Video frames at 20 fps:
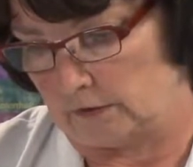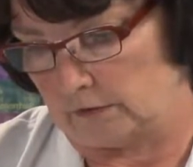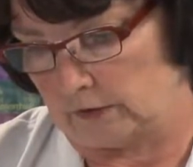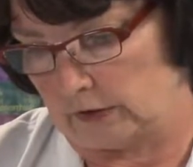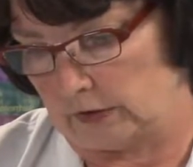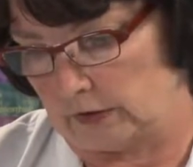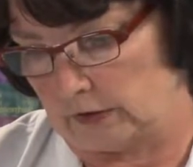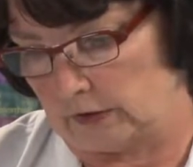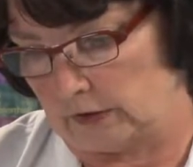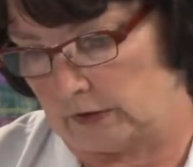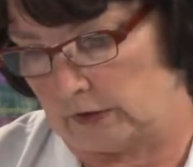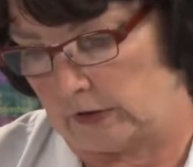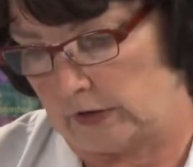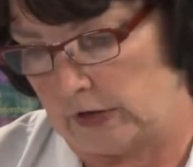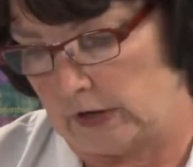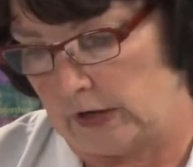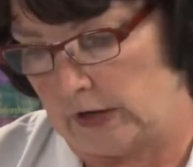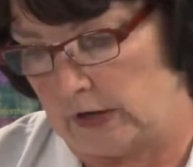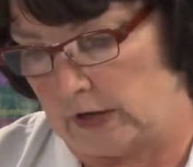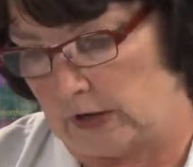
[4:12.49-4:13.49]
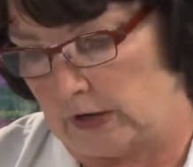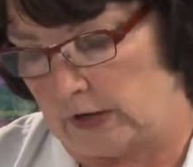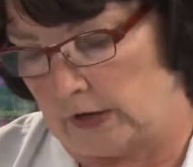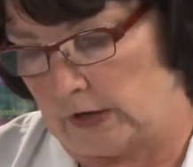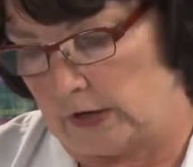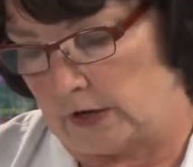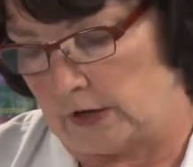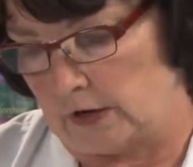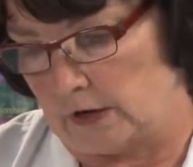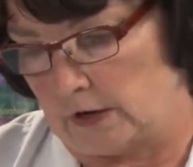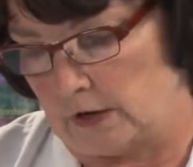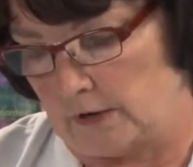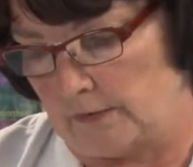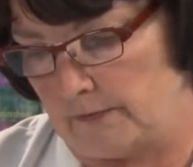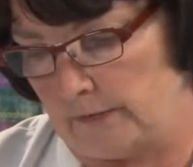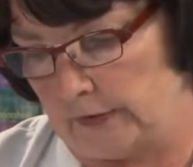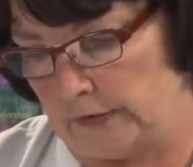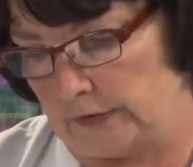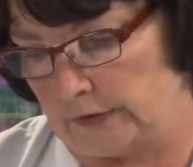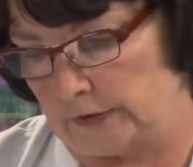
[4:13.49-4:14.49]
Okay.
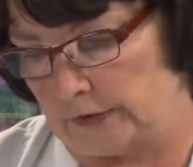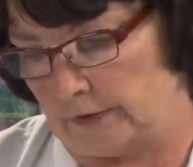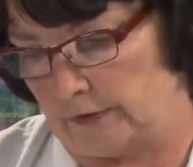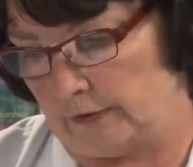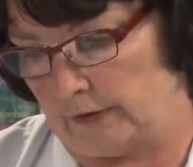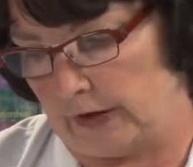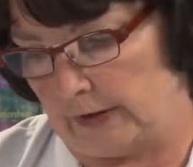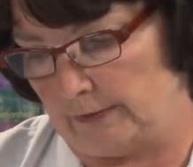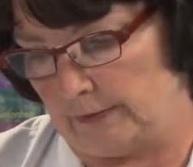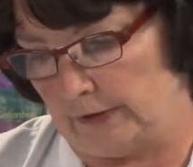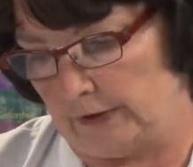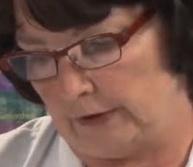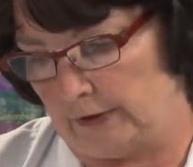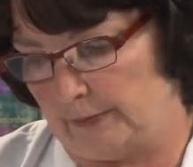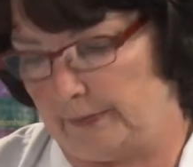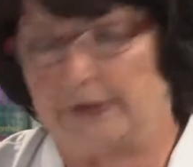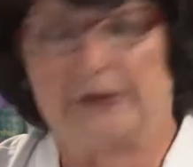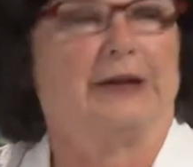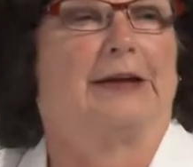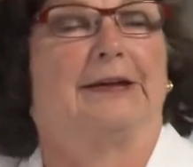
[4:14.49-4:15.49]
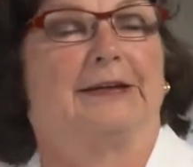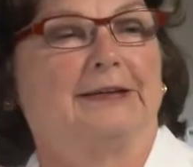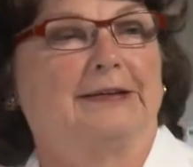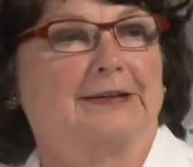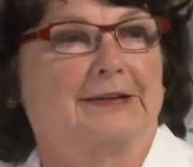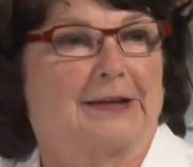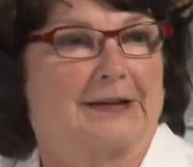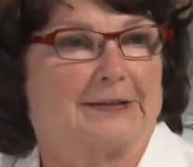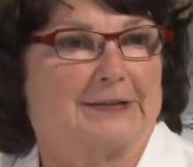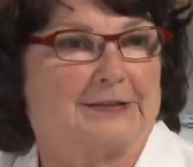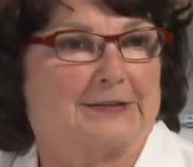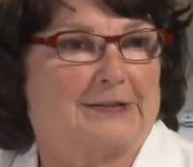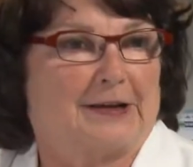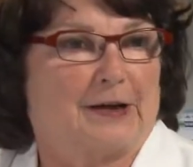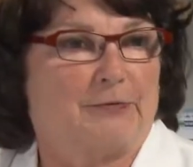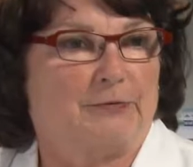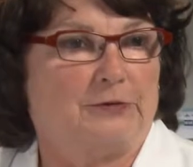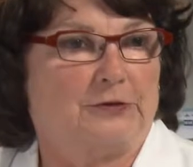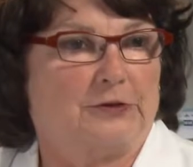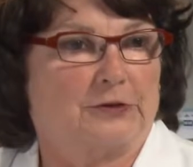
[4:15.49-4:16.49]
So I'm a little bit, because
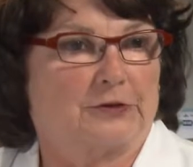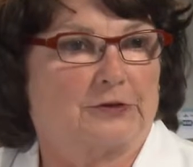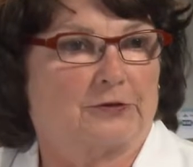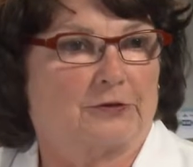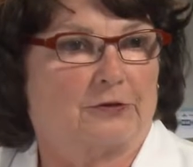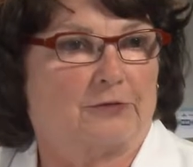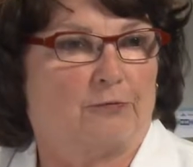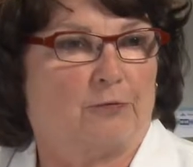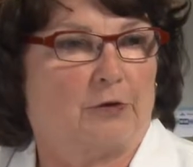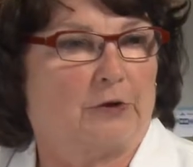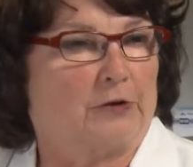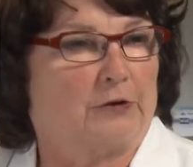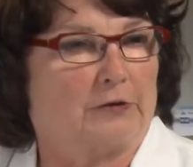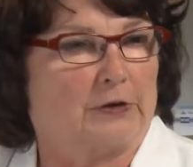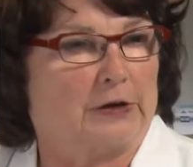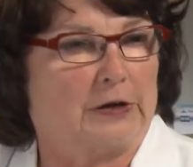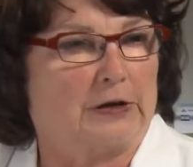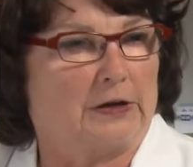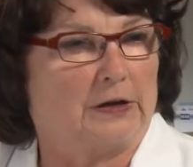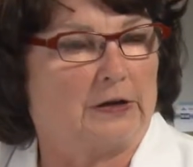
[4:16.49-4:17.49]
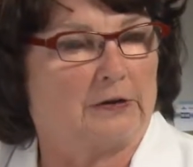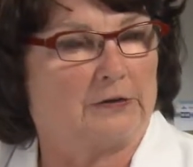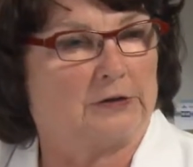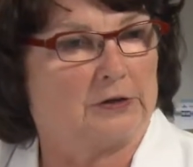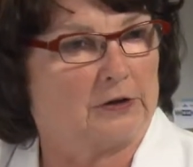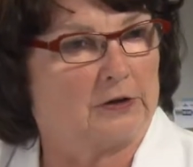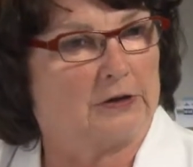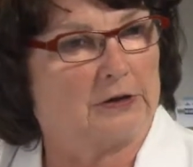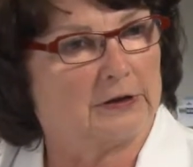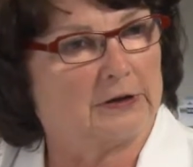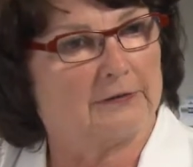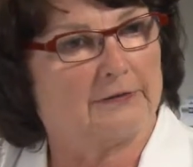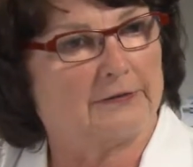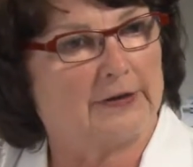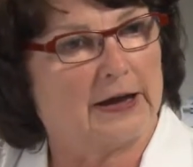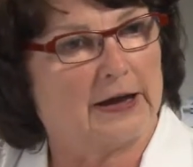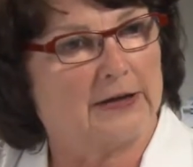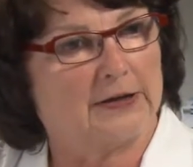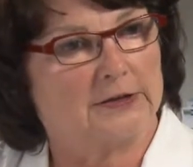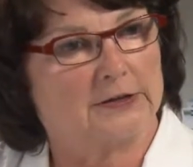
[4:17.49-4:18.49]
I'm just sort of wondering, to
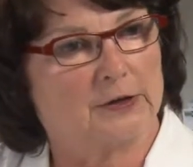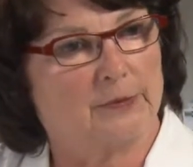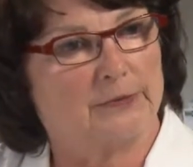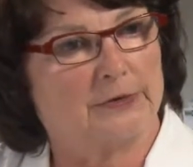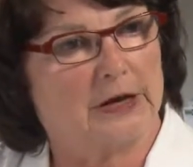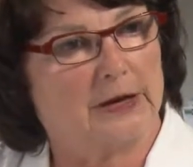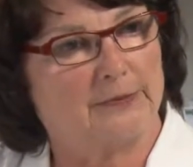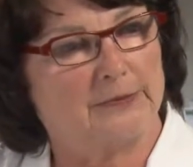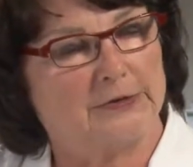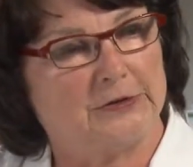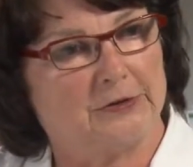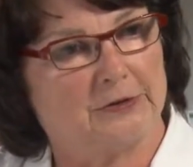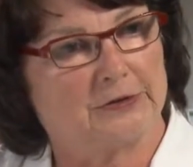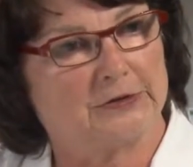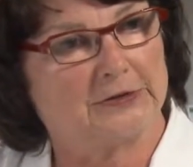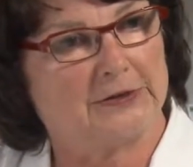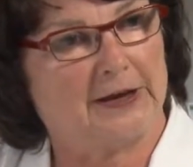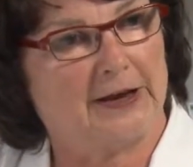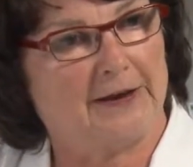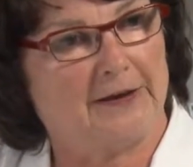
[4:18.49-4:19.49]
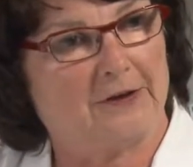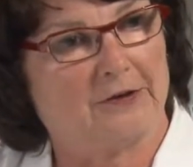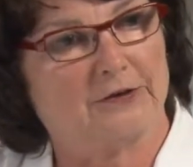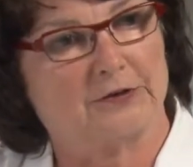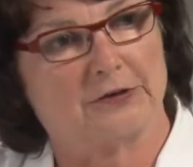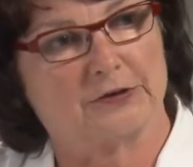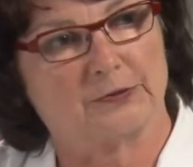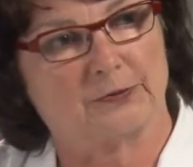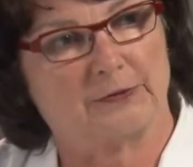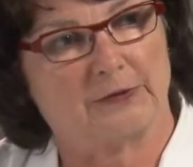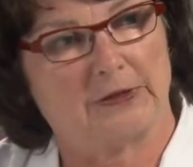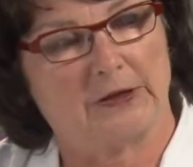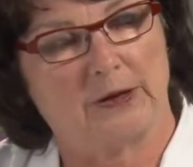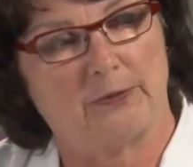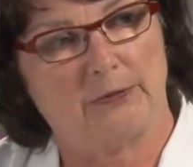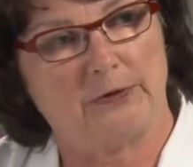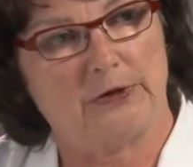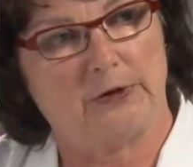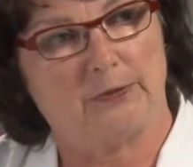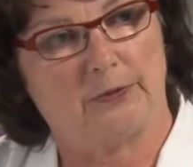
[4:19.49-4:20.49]
clarify, sometimes you're saying you're just with
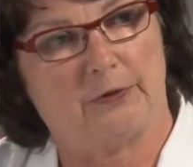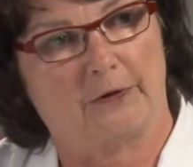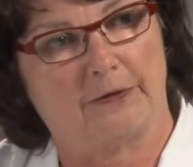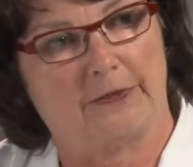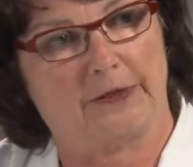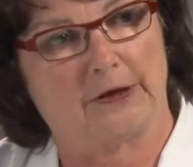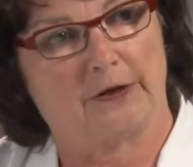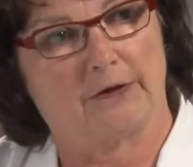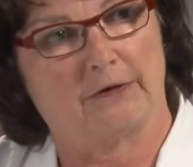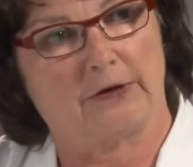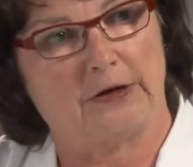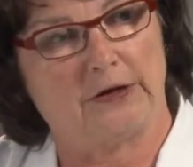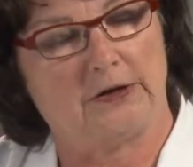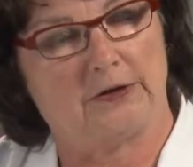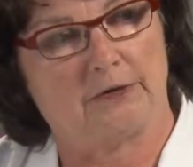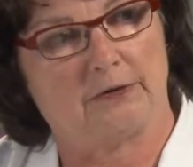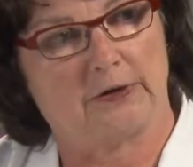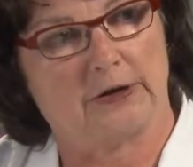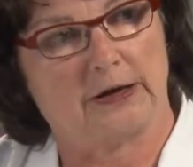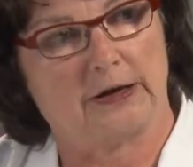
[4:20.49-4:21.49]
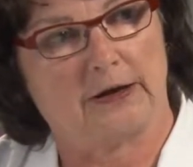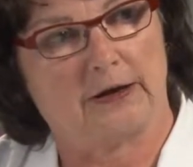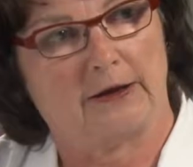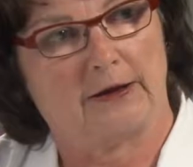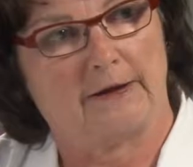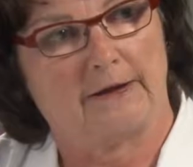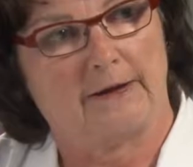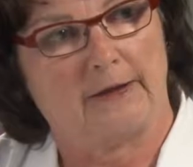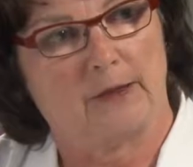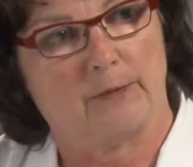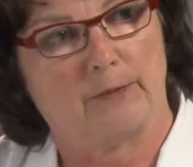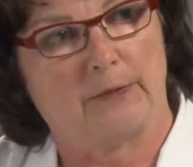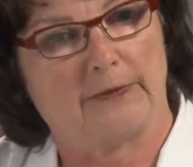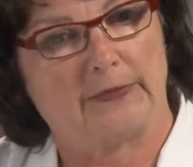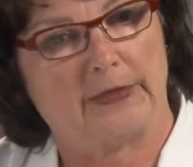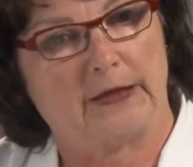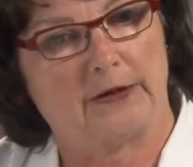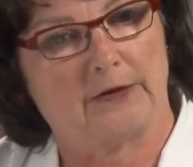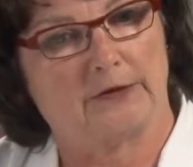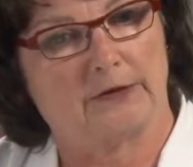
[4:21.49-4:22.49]
him and you both agreed to it, but
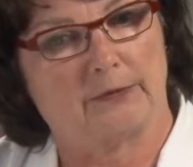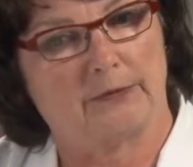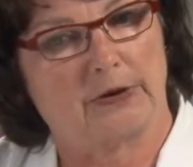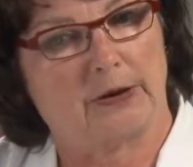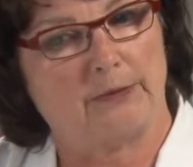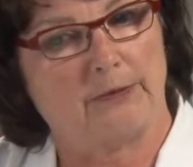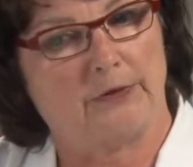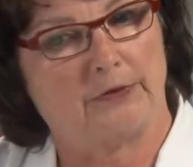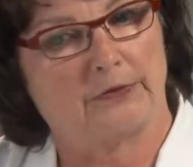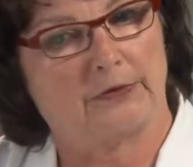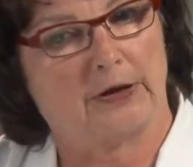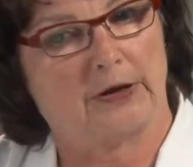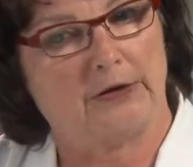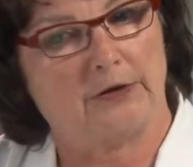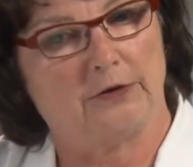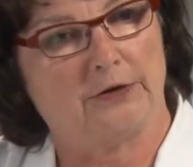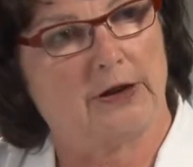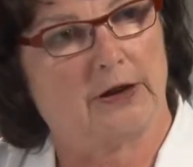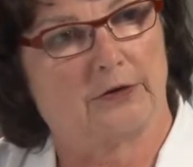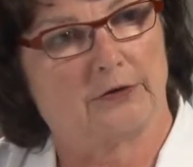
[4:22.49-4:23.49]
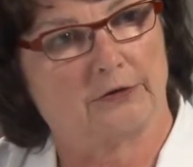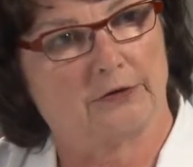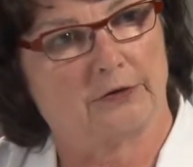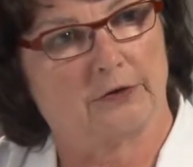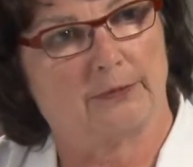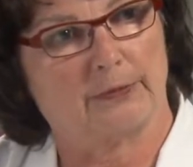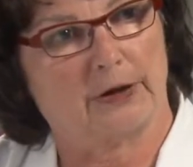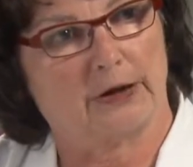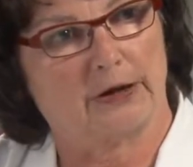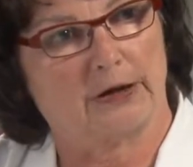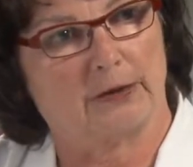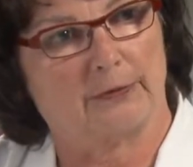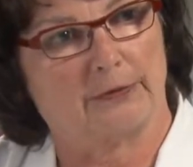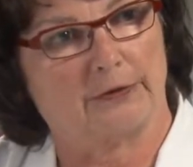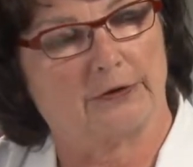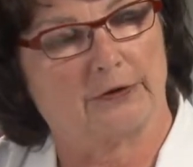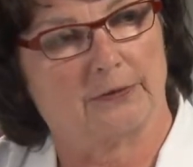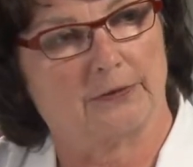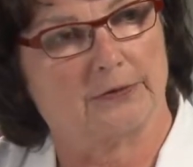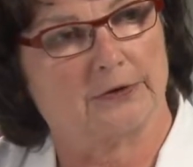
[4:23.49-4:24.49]
then sometimes you said you're not sure about him in
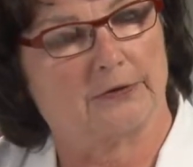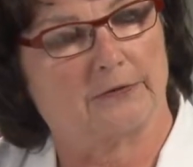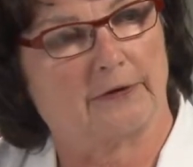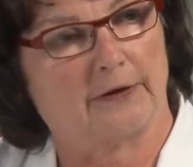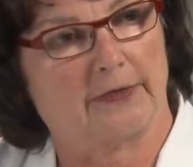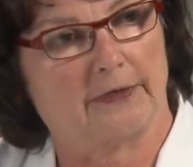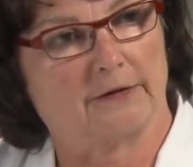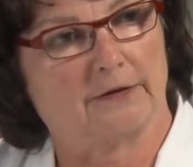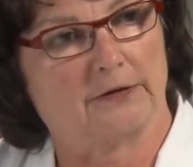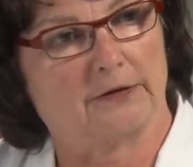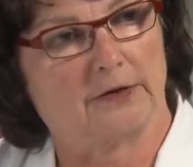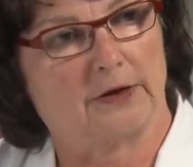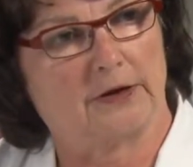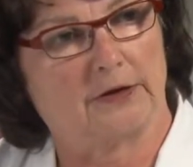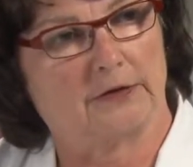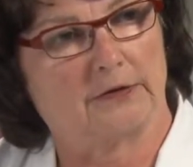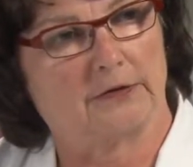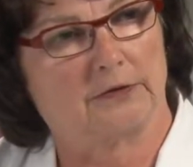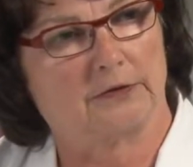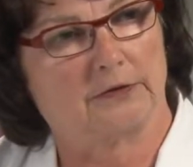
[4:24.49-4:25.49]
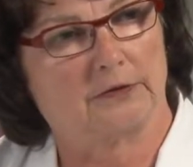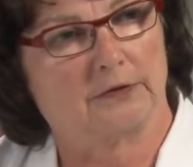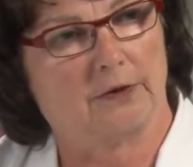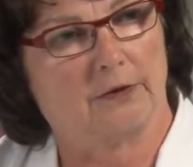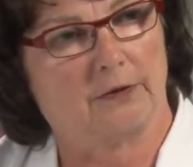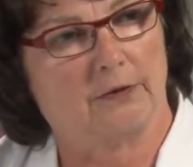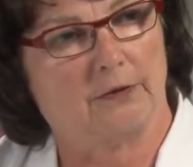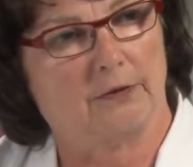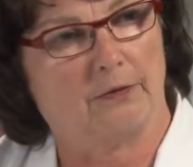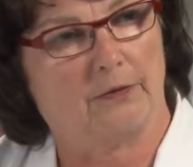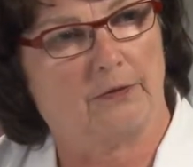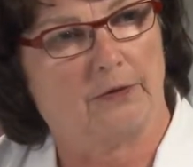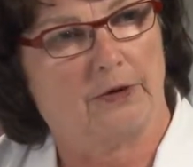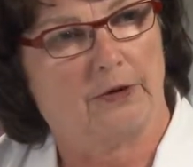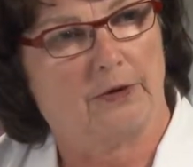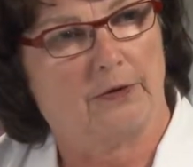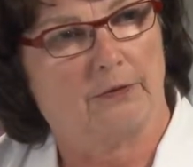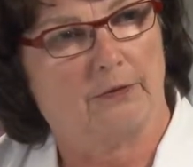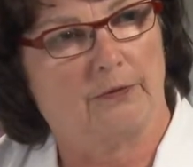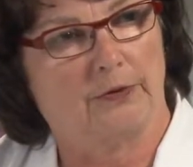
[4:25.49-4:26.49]
terms of others. Like, so
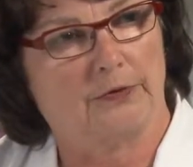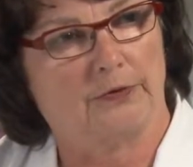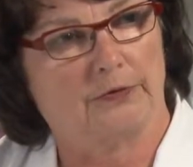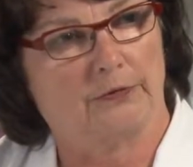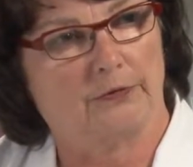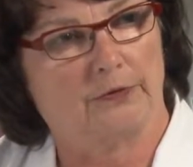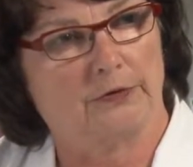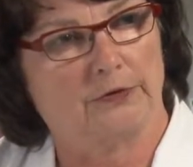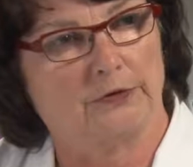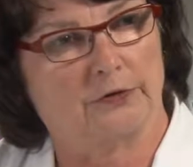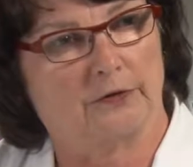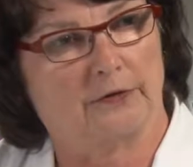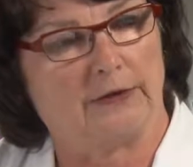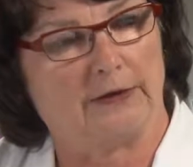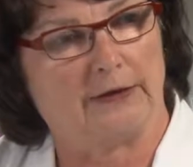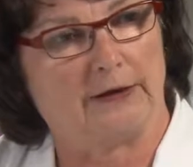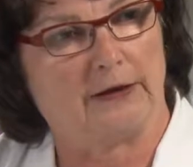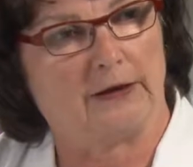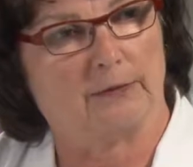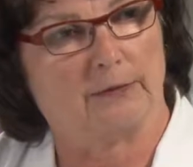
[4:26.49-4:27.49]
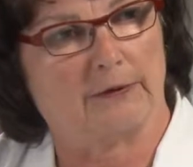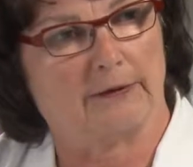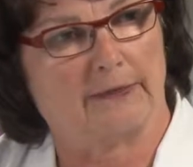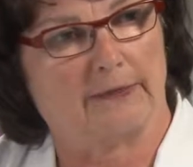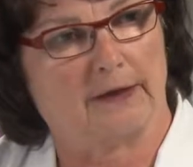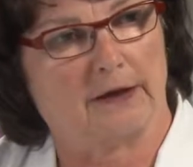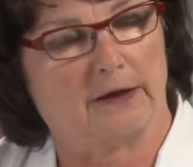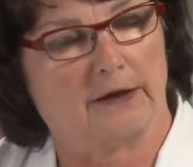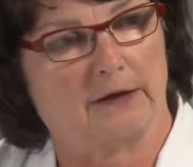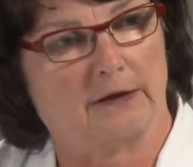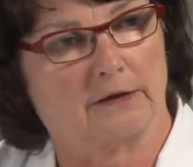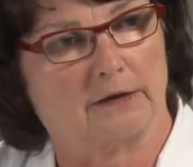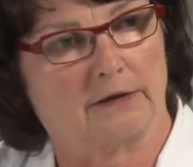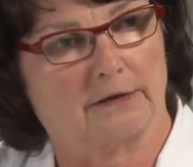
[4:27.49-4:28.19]
what you're thinking about that?